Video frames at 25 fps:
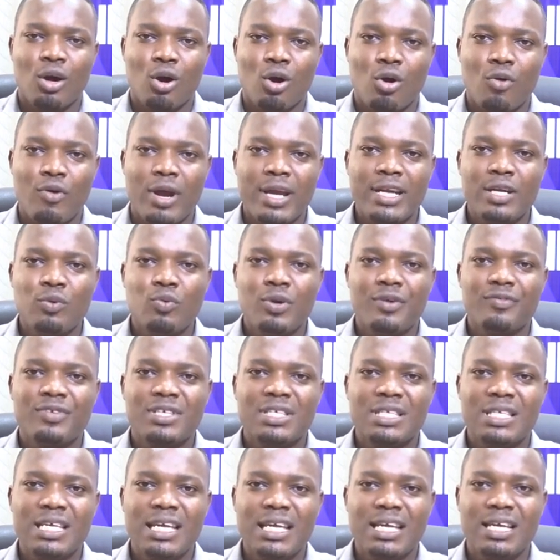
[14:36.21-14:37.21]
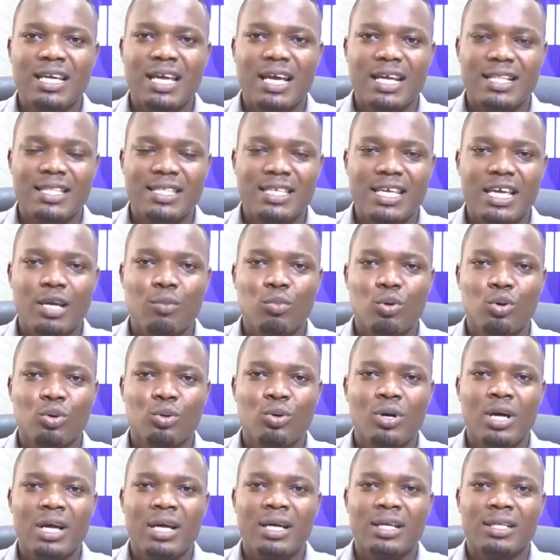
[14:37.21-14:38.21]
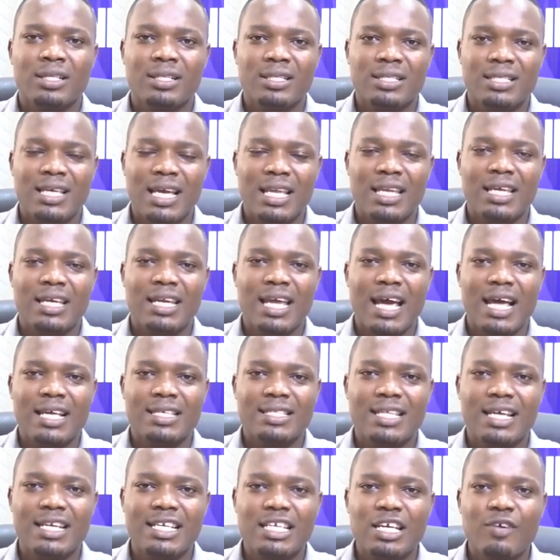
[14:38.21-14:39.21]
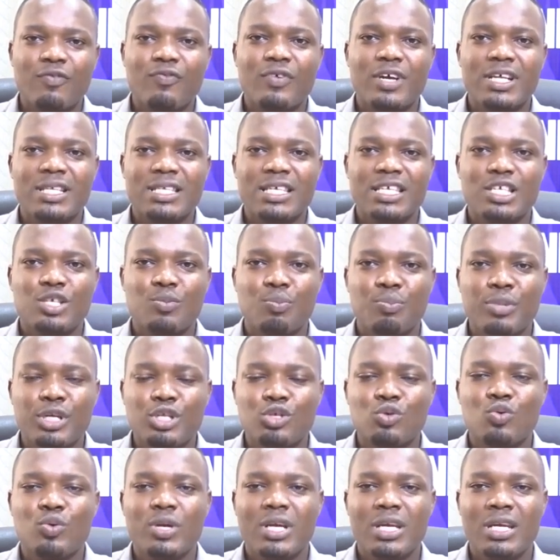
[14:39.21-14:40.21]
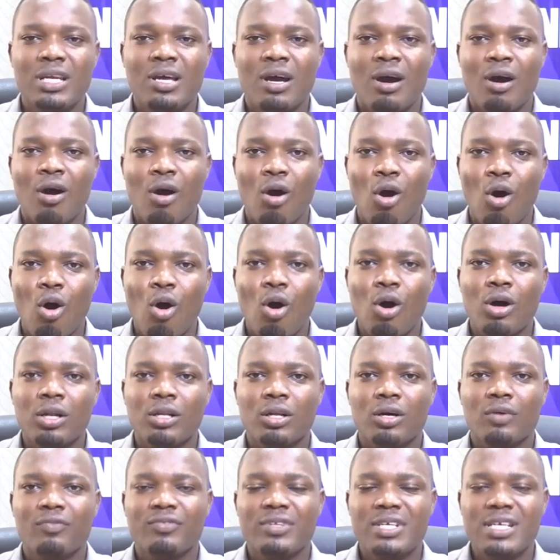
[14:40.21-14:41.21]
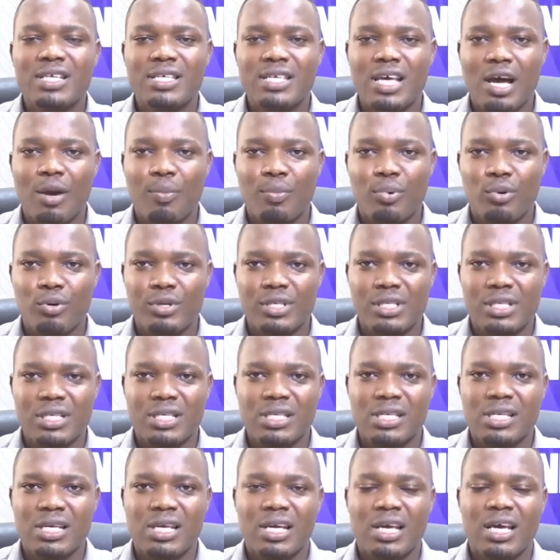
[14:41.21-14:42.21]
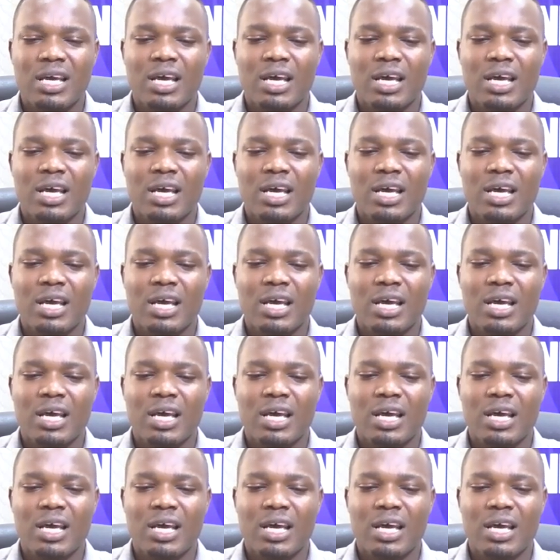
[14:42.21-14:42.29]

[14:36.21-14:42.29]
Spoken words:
Already we've seen a table telling us the differences between all of these approaches.